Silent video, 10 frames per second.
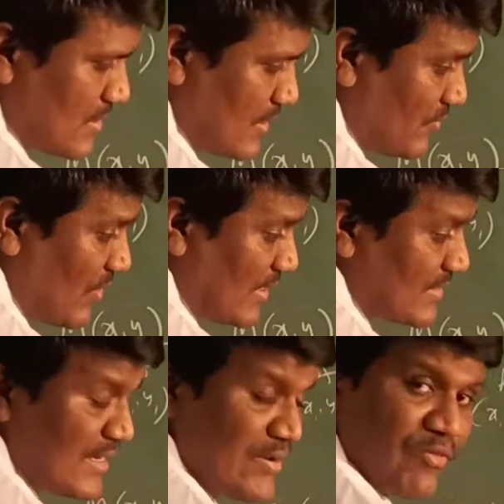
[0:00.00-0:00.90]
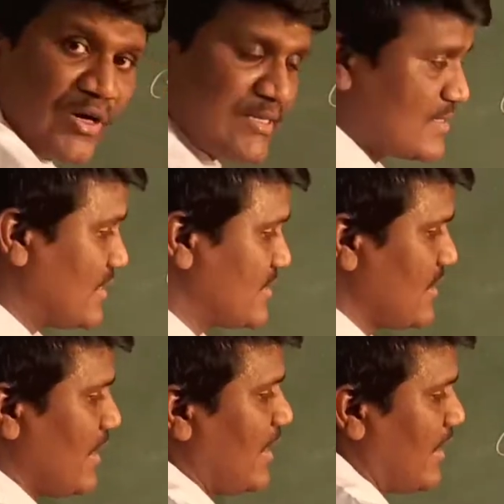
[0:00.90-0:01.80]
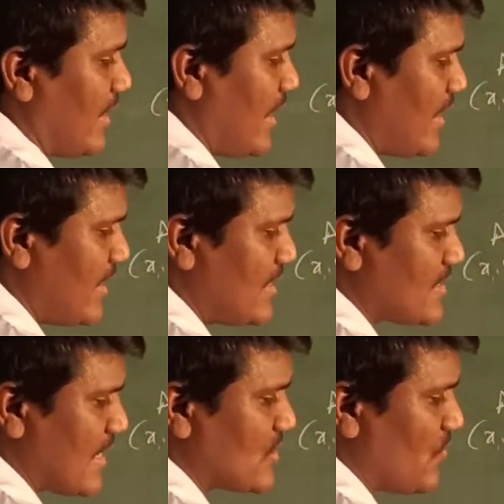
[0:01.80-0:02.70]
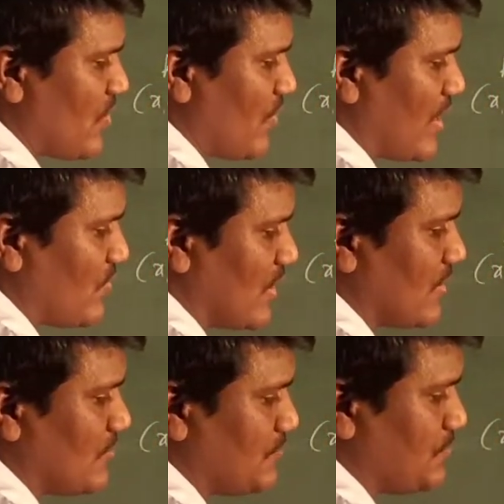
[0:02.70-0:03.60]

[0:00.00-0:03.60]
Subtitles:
in fact 3 vertices. A is x1 y1,